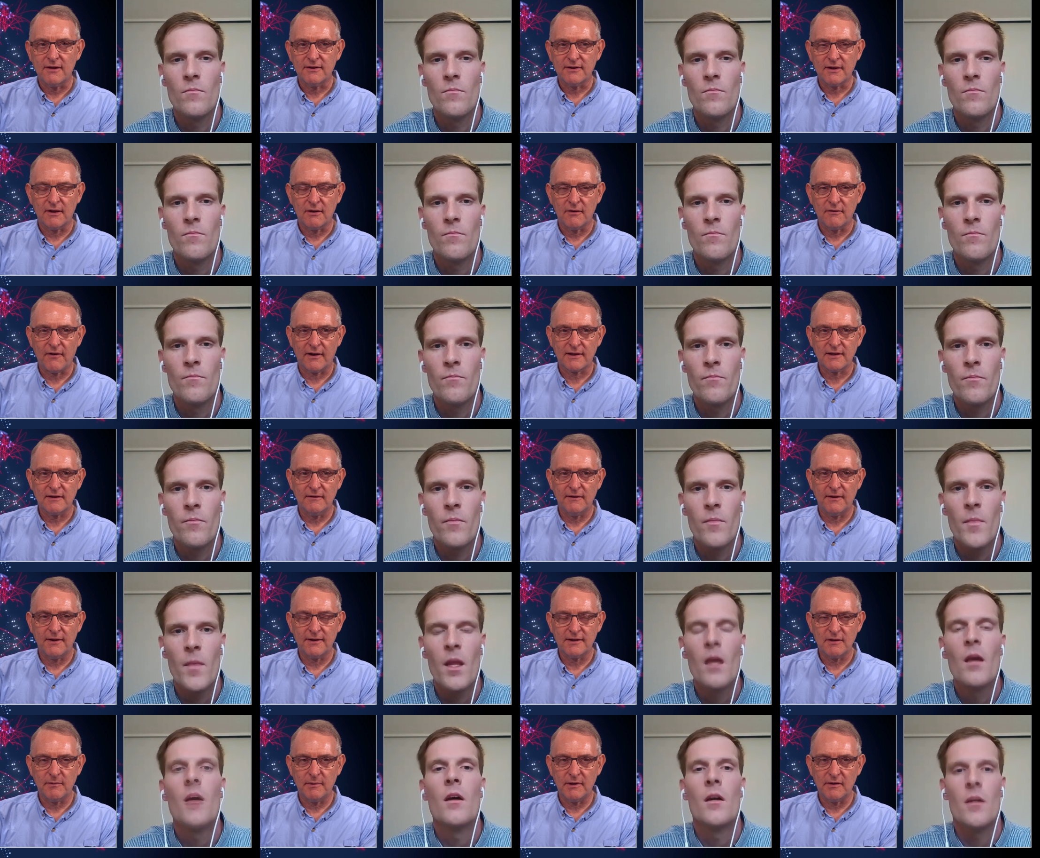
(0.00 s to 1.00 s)
Speaker 1: So effectively,
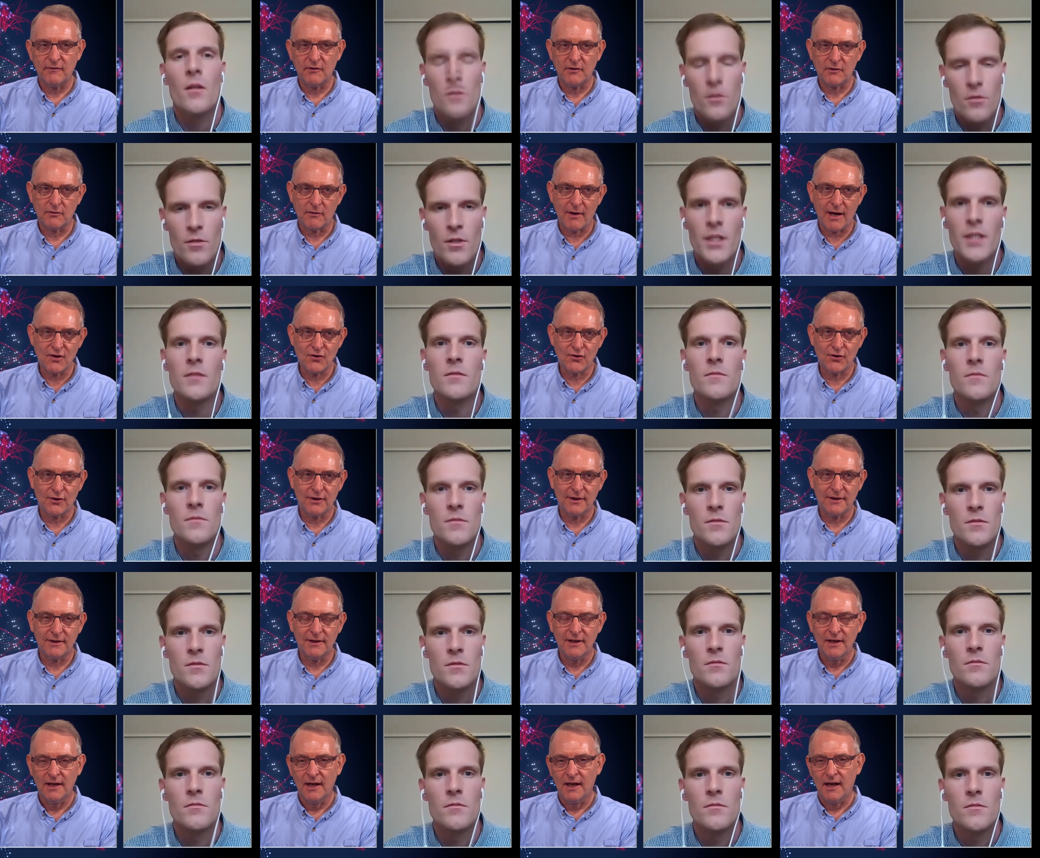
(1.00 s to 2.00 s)
there's a bit of
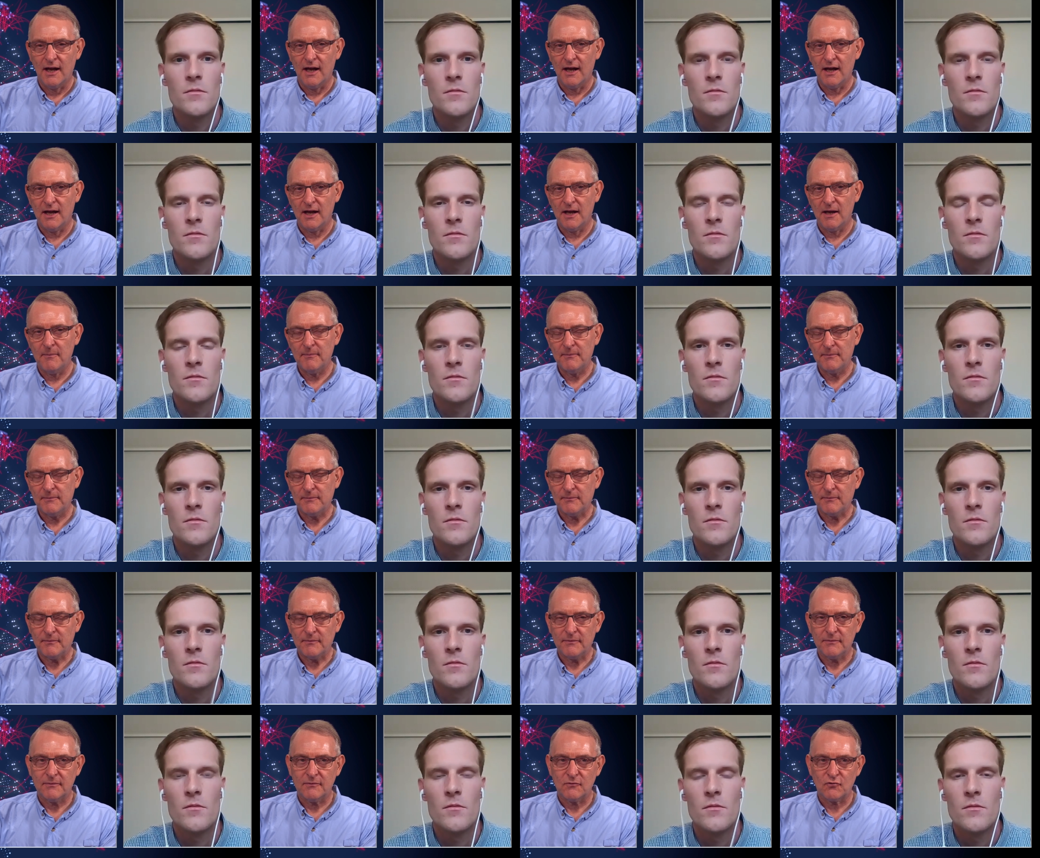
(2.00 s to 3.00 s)
iteration,
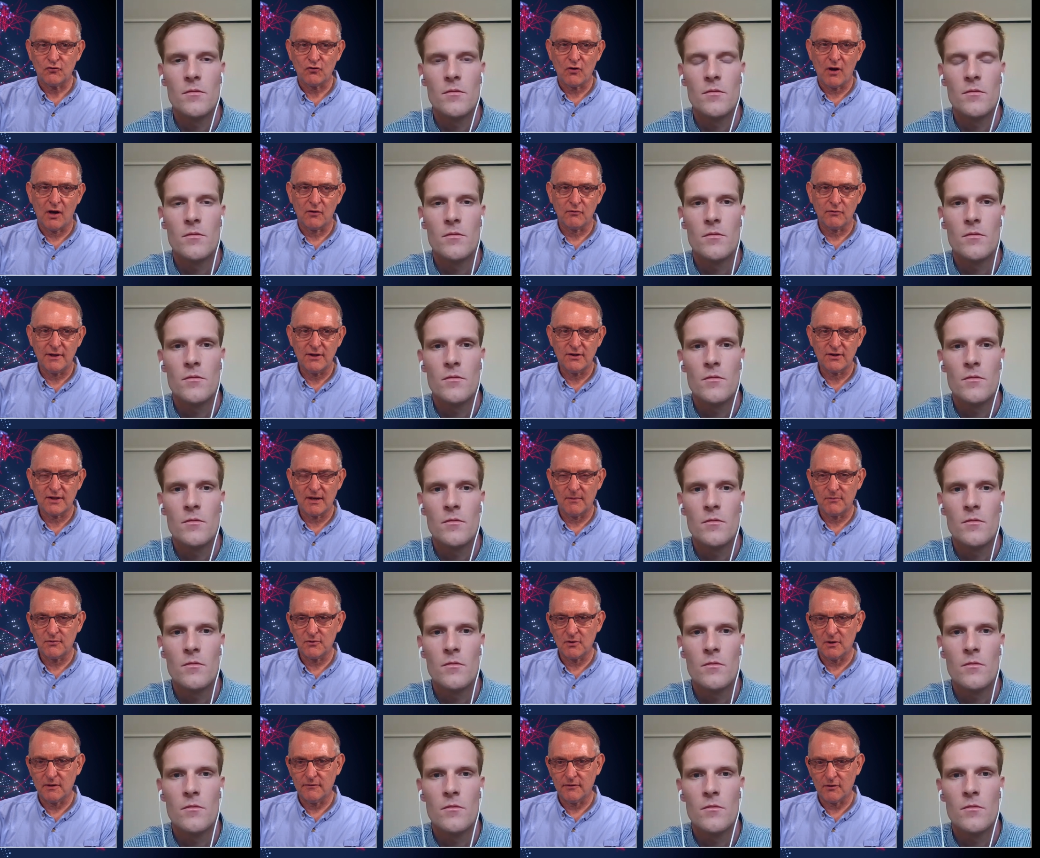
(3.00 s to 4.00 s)
um, try and reach some
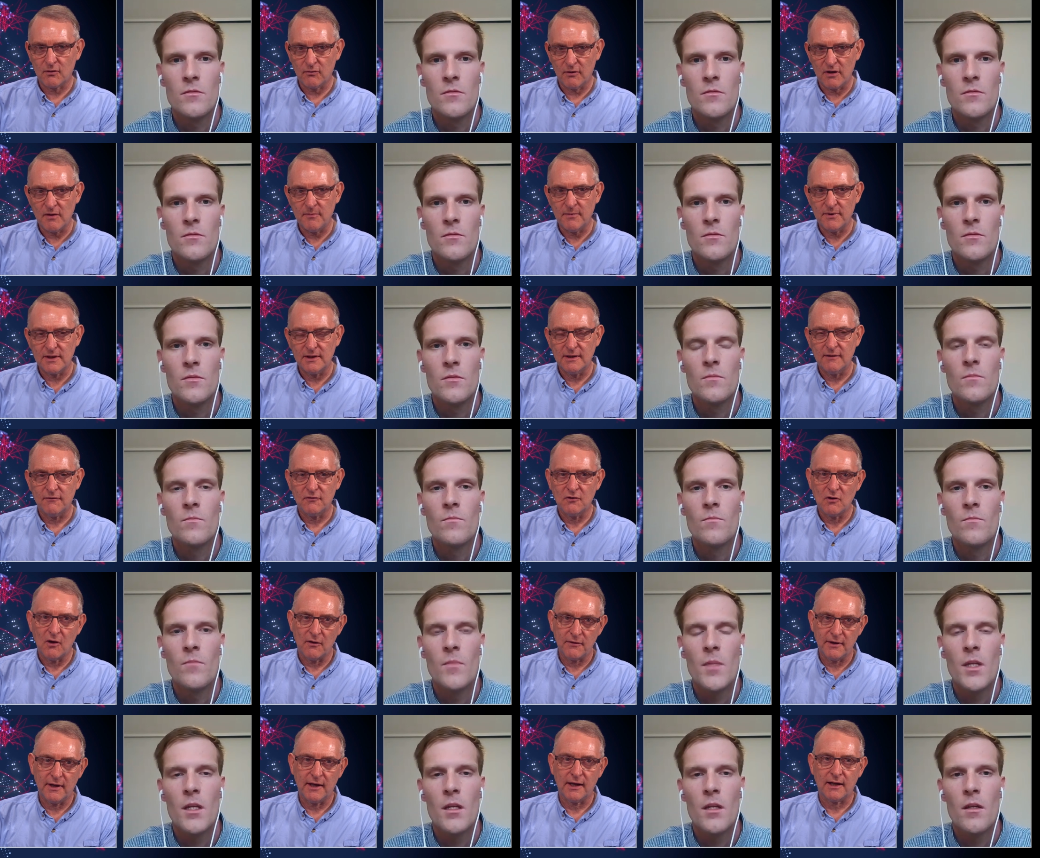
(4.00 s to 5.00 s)
sort of agreement, and if
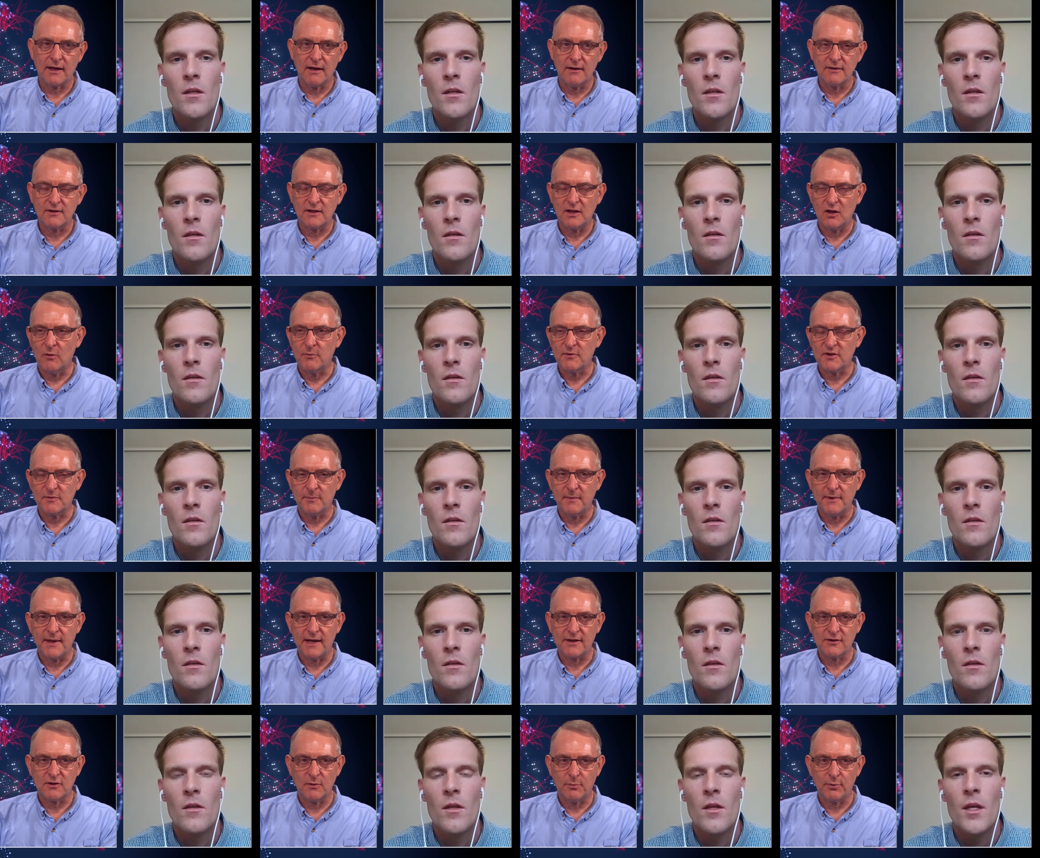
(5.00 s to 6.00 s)
not, then it goes to the ombudsman.
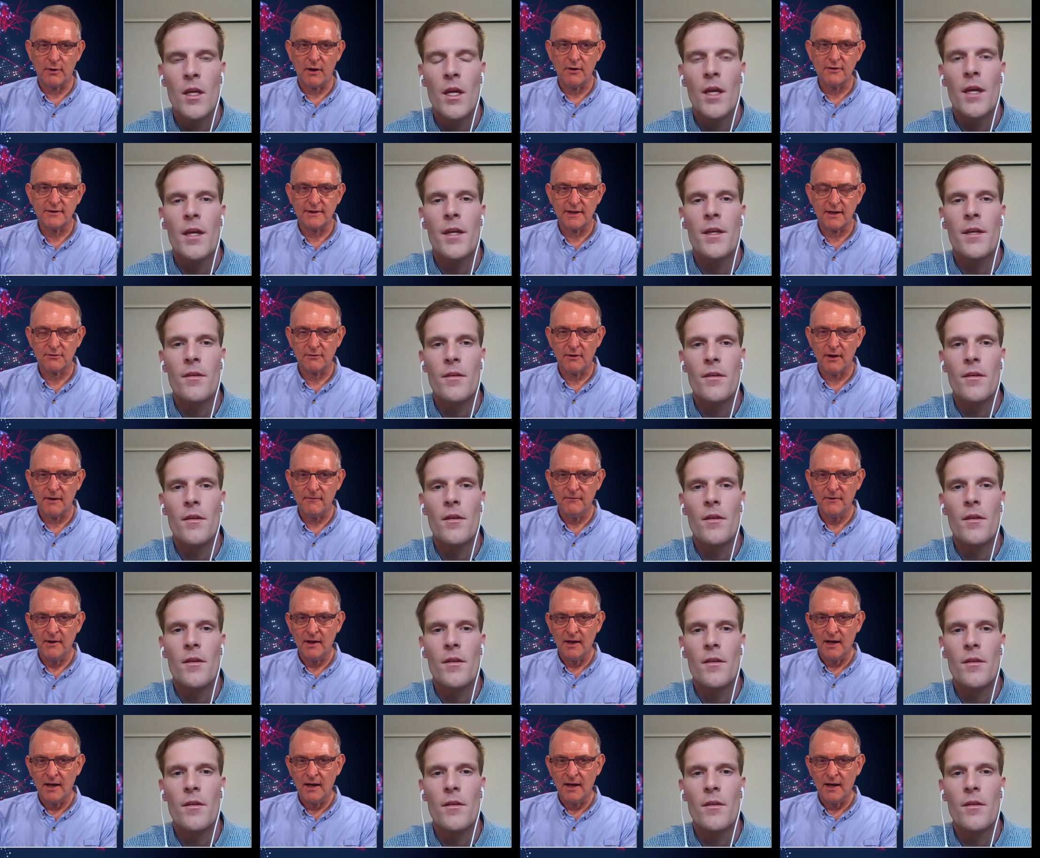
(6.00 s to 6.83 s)
That's the process, right?